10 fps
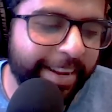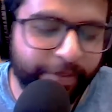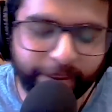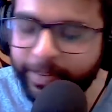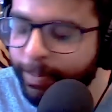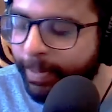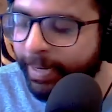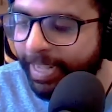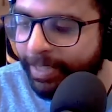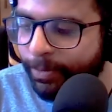And for
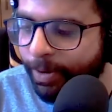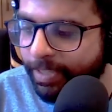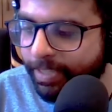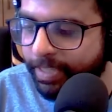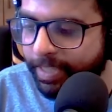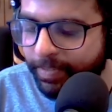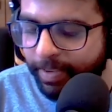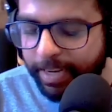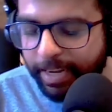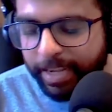everybody else who watches this as
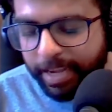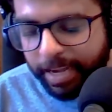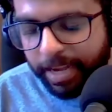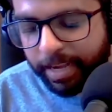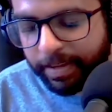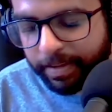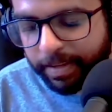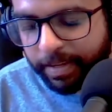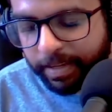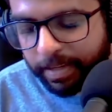well, uh,
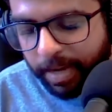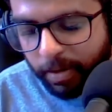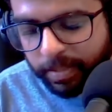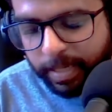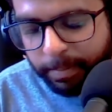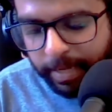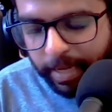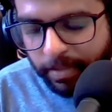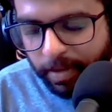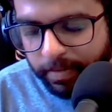uh, housekeeping
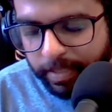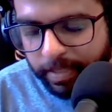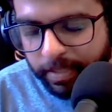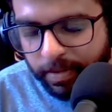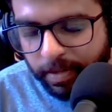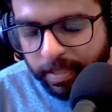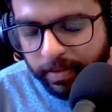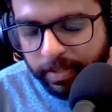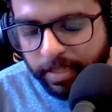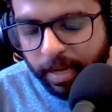as always, Discord
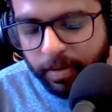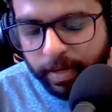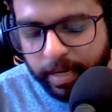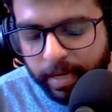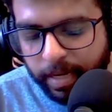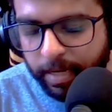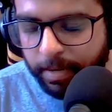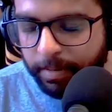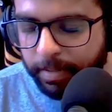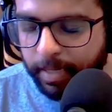server chalu hai.
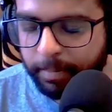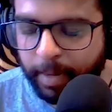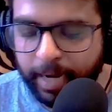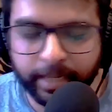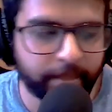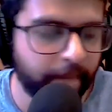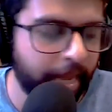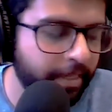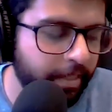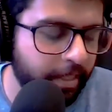Uh, by
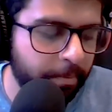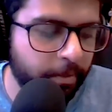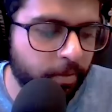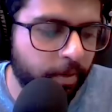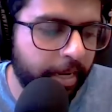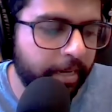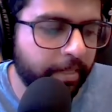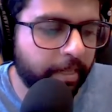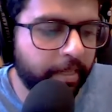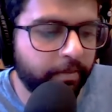as this episode
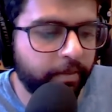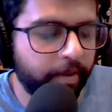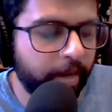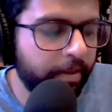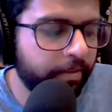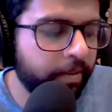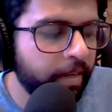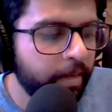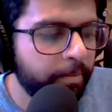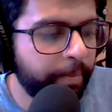airs, I think we will have
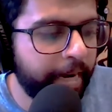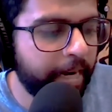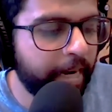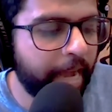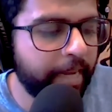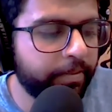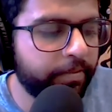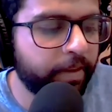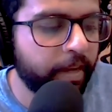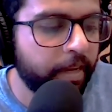made
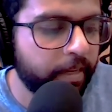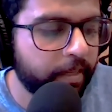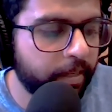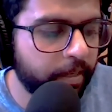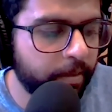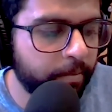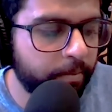live the